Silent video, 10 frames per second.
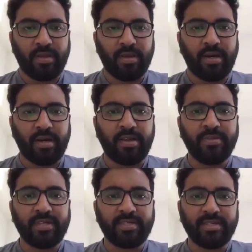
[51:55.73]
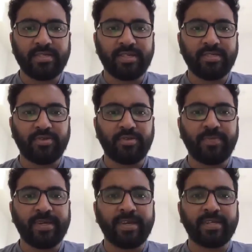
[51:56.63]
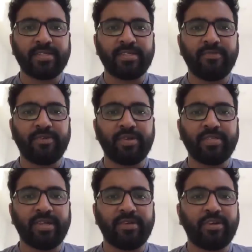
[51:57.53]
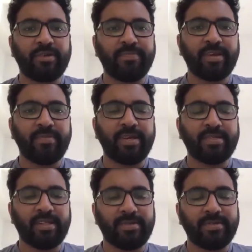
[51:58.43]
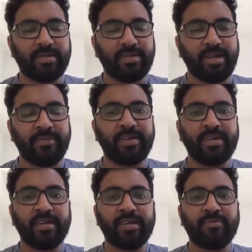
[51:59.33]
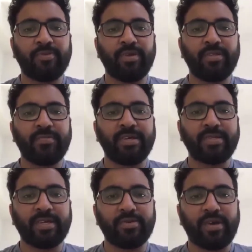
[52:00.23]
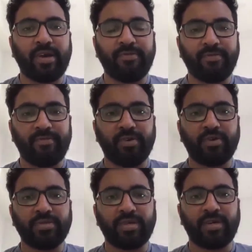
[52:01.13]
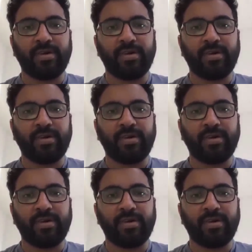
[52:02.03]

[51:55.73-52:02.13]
Arvind has asked, is note making essential for each and every topic in main syllabus? Definitely it would be the best thing to have, because uh,